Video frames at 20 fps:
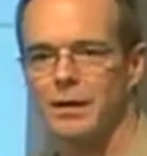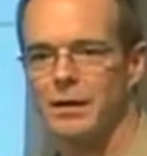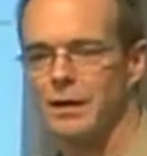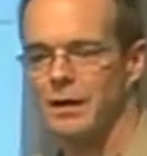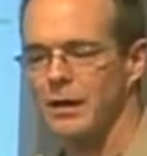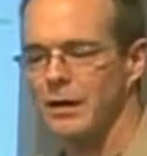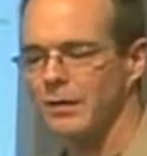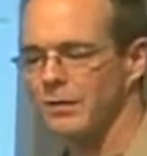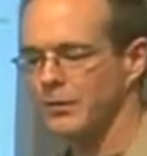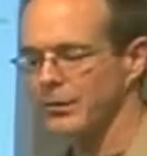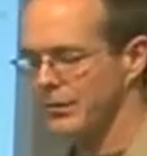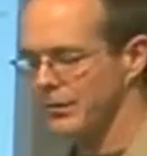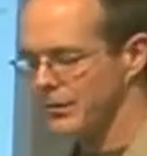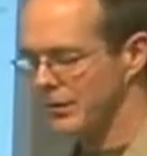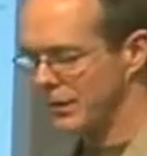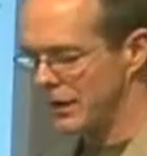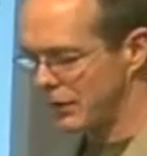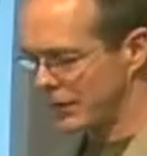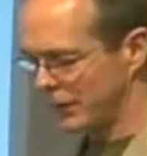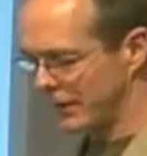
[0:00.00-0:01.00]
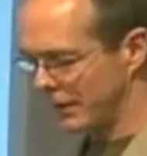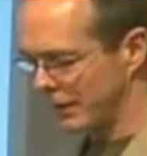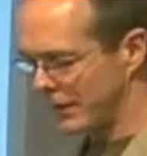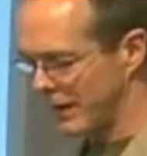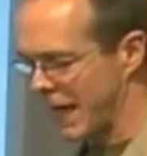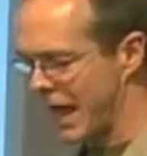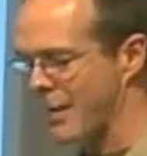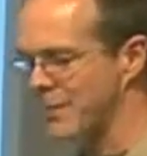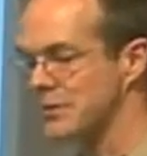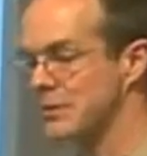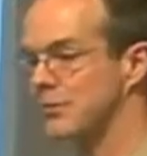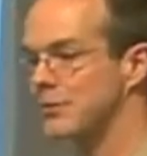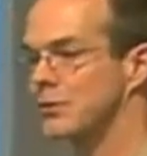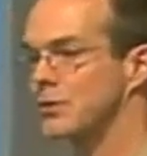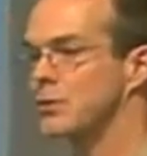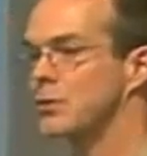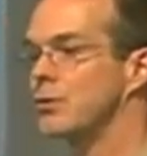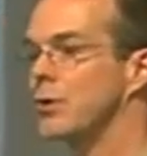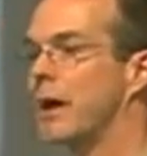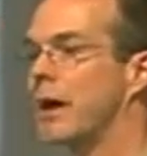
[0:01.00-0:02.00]
The other thing that happens if they're
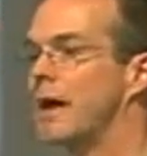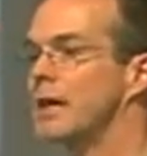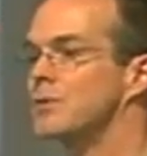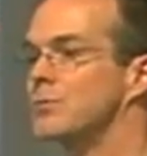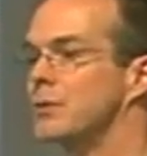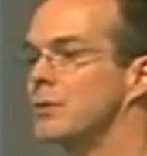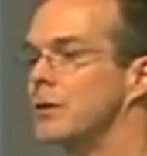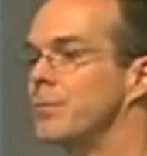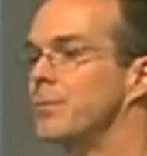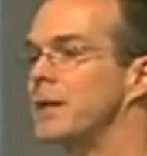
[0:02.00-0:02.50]
too high is when you're